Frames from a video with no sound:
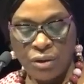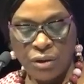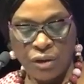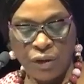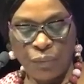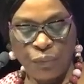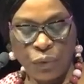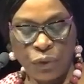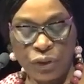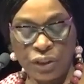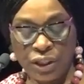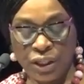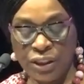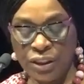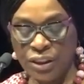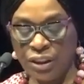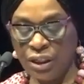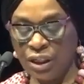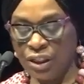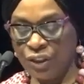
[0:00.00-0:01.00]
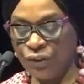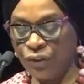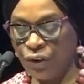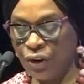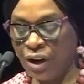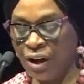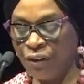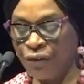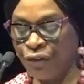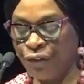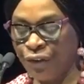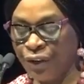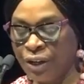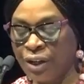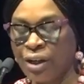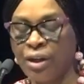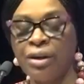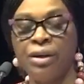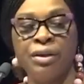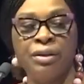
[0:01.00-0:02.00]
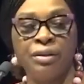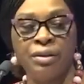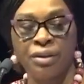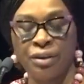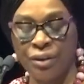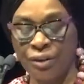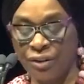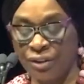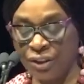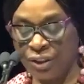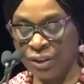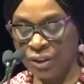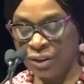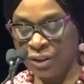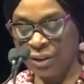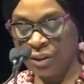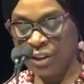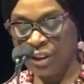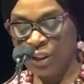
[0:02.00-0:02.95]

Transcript: the potentials for Africa in the digital